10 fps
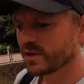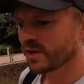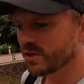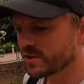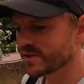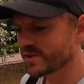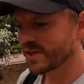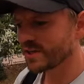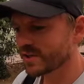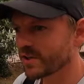I know this is
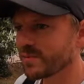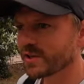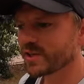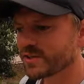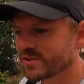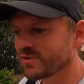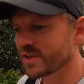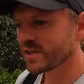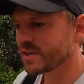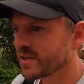technically going to be a
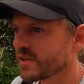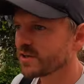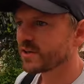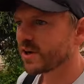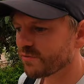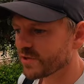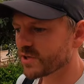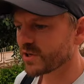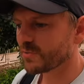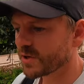history uh,
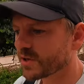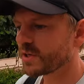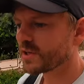video, but